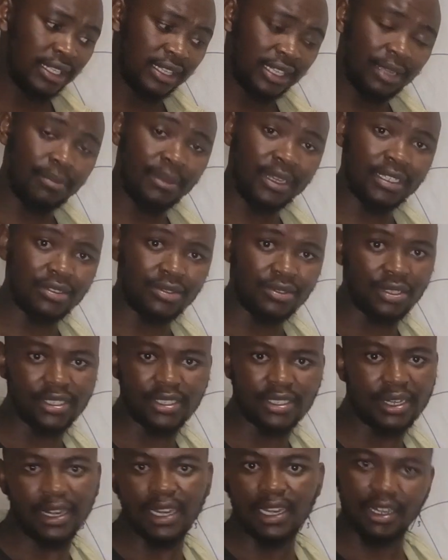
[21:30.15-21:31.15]
They might
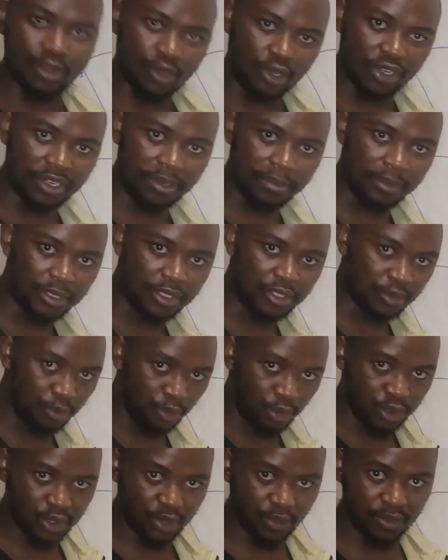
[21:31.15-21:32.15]
not really contribute to
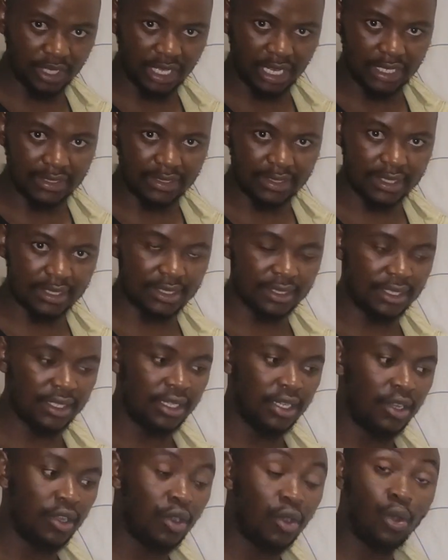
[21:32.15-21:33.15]
most of the answers
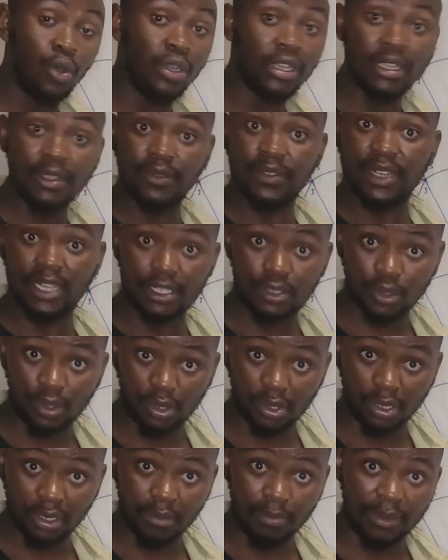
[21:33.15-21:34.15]
or even at all,